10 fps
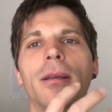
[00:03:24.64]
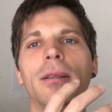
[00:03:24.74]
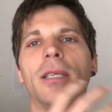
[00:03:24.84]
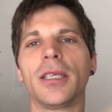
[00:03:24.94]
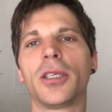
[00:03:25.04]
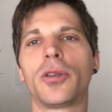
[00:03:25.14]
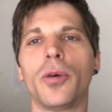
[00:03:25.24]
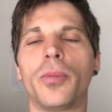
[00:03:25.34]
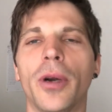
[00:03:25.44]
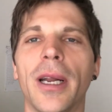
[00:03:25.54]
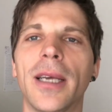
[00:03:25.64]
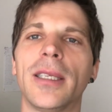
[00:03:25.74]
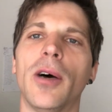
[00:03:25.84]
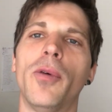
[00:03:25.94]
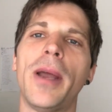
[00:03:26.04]
digital products
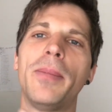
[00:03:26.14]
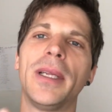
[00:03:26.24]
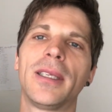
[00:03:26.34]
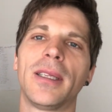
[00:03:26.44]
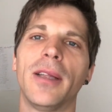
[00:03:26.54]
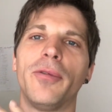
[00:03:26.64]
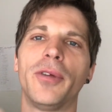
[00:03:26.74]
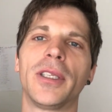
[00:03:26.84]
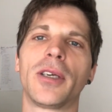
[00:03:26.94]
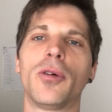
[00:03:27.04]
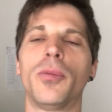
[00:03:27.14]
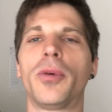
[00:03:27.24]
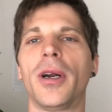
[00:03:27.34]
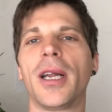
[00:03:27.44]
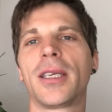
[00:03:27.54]
are way better than physical
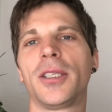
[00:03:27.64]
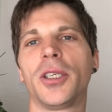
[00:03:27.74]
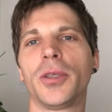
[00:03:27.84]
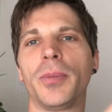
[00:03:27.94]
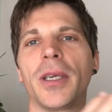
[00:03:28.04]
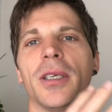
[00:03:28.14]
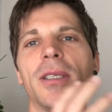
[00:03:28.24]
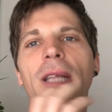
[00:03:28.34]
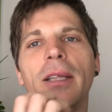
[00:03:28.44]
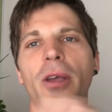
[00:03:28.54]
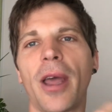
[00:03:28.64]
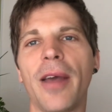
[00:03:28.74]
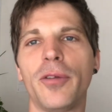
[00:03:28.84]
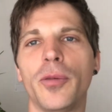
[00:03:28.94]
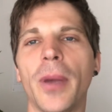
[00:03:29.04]
products, just because they don't
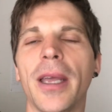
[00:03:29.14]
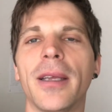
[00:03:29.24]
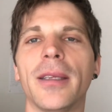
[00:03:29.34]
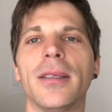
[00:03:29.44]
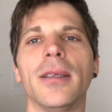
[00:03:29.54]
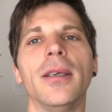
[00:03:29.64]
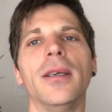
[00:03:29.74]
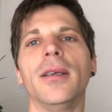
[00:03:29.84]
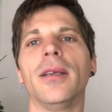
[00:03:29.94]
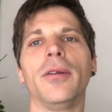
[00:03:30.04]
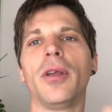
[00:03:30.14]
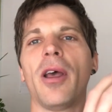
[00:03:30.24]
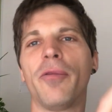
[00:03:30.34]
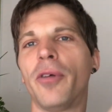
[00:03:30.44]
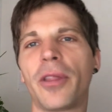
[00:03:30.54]
have to make it.
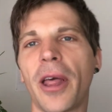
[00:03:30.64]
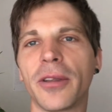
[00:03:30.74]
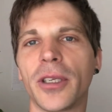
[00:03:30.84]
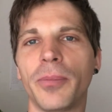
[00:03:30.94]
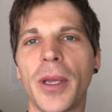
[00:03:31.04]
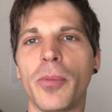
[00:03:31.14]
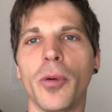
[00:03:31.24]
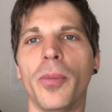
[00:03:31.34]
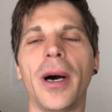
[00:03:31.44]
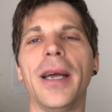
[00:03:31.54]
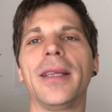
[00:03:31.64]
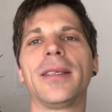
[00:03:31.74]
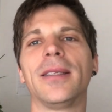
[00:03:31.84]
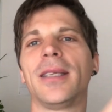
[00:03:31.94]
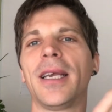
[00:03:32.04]
If 1,000 people buy it,
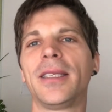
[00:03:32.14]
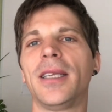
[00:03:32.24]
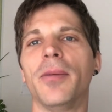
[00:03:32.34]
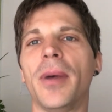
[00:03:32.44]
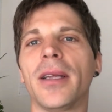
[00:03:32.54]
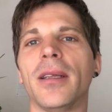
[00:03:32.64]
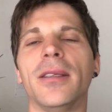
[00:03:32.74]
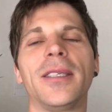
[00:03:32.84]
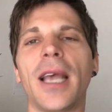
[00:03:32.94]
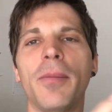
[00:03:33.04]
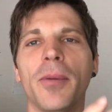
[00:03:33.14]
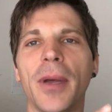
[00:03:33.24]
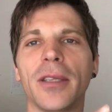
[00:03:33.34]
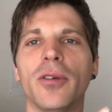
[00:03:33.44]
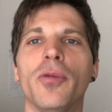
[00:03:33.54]
it takes the same
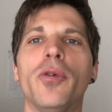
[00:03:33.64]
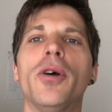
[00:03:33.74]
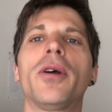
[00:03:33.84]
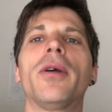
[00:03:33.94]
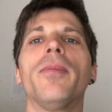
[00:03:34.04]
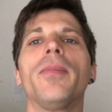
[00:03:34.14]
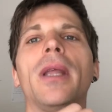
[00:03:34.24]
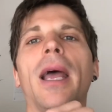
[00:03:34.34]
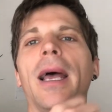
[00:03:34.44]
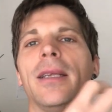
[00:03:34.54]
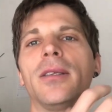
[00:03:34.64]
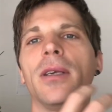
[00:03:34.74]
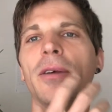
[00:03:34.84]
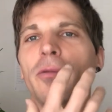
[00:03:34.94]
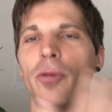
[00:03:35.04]
amount of work as
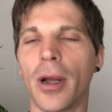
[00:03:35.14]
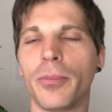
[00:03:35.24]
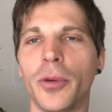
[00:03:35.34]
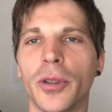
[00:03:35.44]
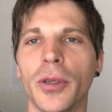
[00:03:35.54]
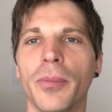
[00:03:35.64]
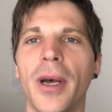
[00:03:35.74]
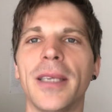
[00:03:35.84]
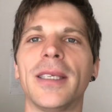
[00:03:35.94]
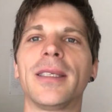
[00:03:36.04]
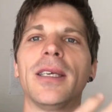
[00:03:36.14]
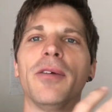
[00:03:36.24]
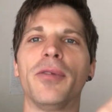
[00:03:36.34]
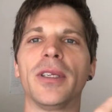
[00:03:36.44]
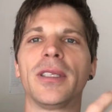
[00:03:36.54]
if one person buys it,
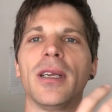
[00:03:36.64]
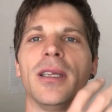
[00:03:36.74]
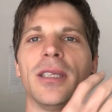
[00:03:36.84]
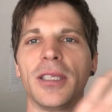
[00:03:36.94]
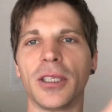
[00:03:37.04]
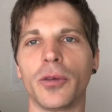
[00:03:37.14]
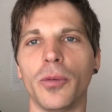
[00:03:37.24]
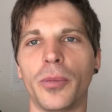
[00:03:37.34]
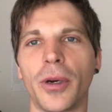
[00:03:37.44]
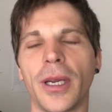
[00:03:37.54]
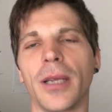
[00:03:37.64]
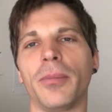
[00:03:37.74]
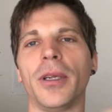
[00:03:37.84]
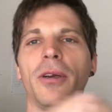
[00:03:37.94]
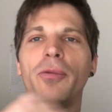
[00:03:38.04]
if it's a digital product.
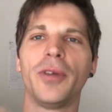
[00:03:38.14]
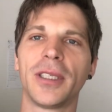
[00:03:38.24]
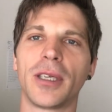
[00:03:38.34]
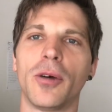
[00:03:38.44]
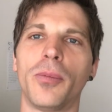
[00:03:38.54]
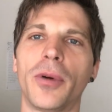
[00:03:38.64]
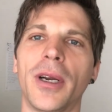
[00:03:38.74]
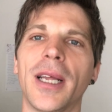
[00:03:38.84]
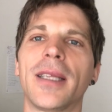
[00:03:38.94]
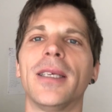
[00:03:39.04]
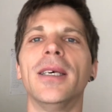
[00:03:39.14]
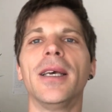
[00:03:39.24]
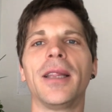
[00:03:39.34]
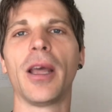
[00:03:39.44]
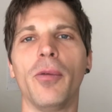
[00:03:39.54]
But a physical product,
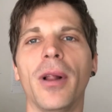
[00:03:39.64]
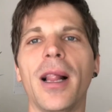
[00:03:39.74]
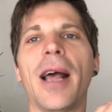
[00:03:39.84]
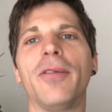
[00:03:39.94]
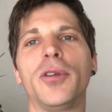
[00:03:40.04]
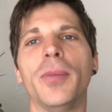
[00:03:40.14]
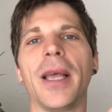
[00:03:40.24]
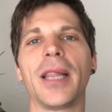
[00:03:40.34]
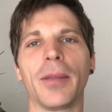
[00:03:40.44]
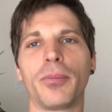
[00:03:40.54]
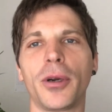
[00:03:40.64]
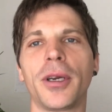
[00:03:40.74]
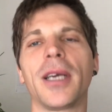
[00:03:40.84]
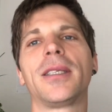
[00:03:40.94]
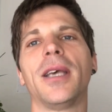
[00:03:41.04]
they will have to make that
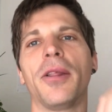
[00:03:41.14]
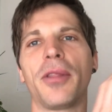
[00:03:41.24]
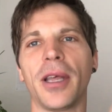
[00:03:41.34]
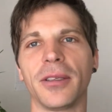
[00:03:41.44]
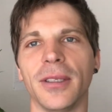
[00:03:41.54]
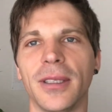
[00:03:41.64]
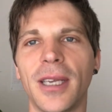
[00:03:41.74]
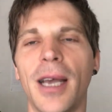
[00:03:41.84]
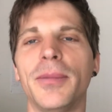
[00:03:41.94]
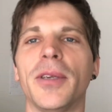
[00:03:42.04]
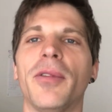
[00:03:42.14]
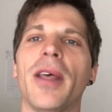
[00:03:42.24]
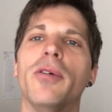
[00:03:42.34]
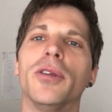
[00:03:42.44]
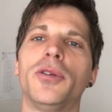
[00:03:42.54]
product 1,000 times if
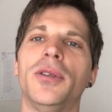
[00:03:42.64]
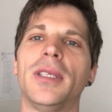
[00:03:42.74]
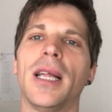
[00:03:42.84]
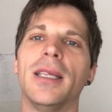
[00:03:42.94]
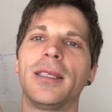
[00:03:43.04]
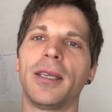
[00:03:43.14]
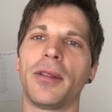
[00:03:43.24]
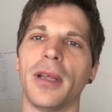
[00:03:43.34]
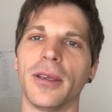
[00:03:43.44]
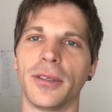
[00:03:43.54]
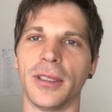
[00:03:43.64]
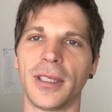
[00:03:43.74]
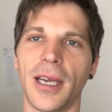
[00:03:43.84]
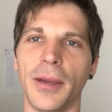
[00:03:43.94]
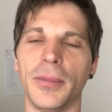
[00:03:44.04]
they want to sell it 1,000
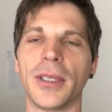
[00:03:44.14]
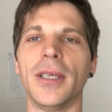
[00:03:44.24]
times.